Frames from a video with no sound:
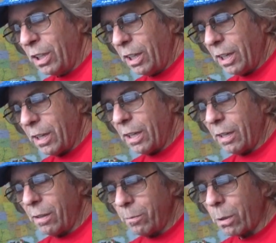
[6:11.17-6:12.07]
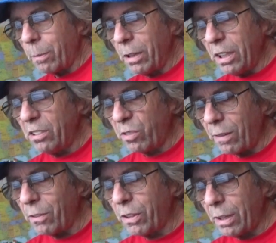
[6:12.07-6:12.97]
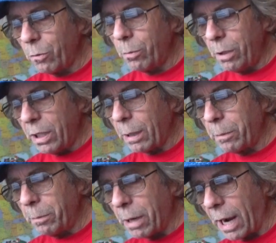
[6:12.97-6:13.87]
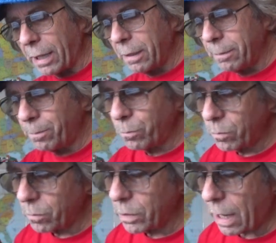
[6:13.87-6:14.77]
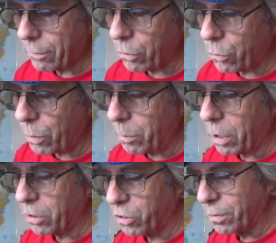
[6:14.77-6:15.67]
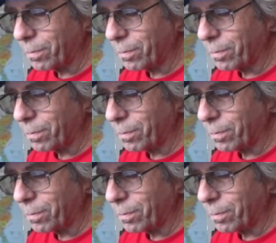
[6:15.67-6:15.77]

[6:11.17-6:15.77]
and probably the least favorite thing would be coming back after 3 months.